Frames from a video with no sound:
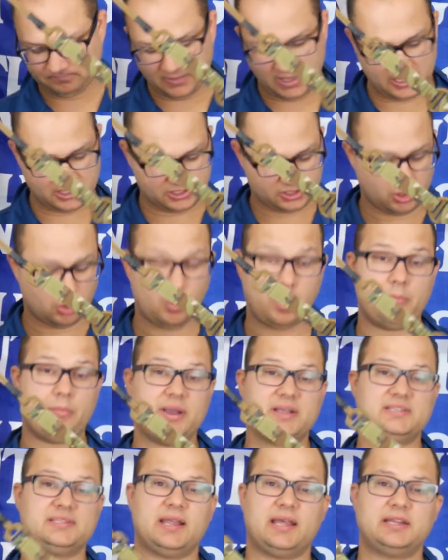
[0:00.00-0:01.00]
I just don't want
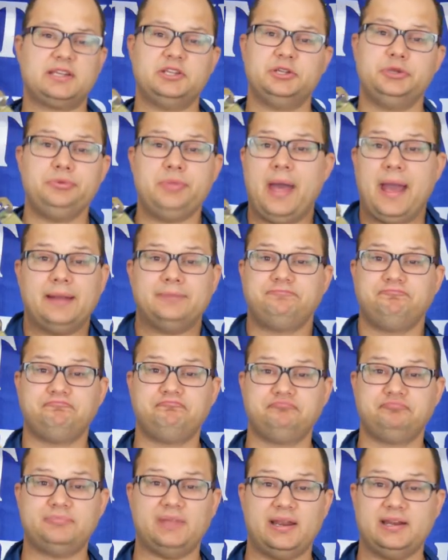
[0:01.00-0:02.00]
my sling to do that.
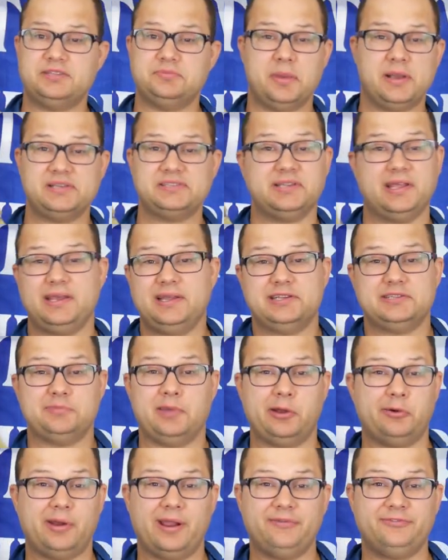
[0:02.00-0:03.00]
And it's my sling, it's
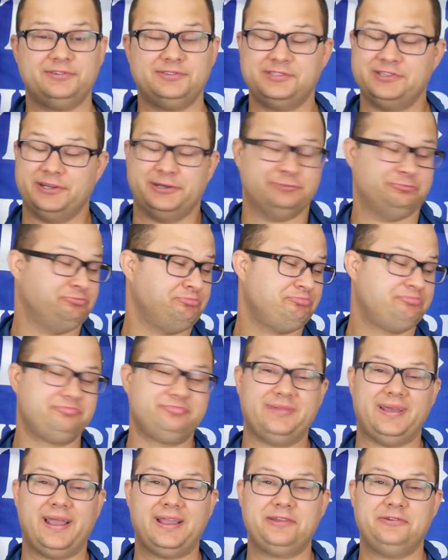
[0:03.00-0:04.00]
my rifle, so
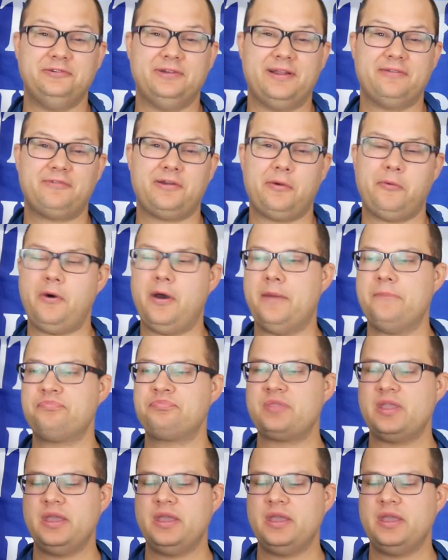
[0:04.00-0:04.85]
I can do whatever I want.